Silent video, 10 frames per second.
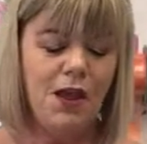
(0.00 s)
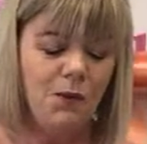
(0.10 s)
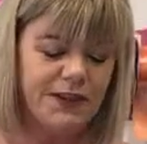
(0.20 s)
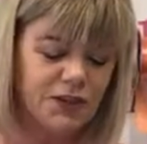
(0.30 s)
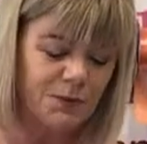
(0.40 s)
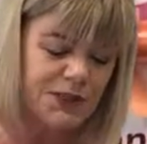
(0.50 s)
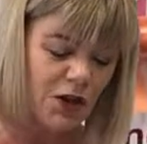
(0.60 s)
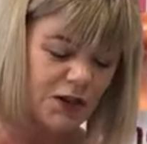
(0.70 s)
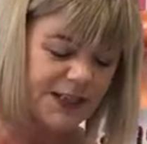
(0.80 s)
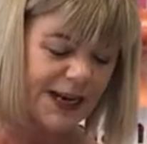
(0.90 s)
with some
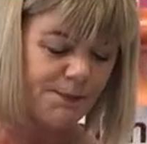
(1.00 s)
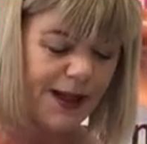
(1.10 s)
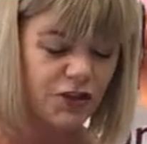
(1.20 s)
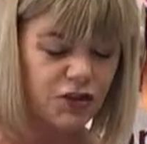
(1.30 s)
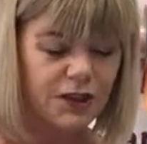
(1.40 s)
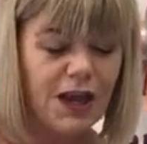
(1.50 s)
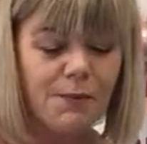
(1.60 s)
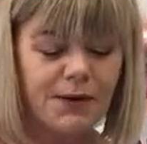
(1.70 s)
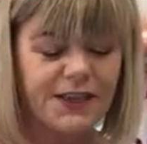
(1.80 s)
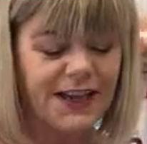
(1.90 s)
sort of little pattern.
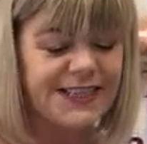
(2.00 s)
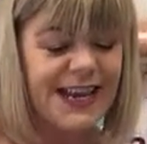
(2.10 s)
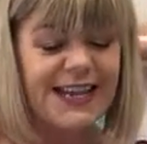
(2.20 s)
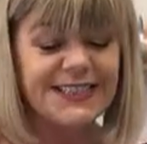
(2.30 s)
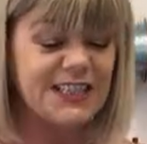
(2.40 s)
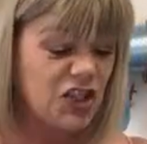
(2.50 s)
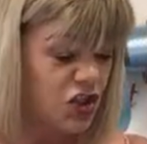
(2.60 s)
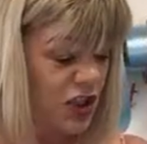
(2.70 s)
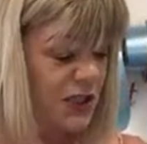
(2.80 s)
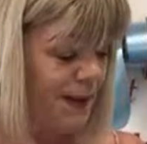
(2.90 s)
But the idea is
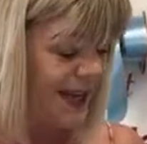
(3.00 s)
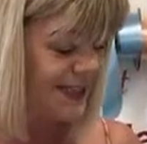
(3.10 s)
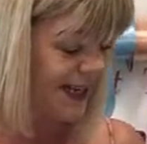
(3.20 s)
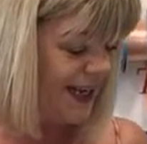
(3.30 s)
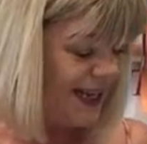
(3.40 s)
to just basically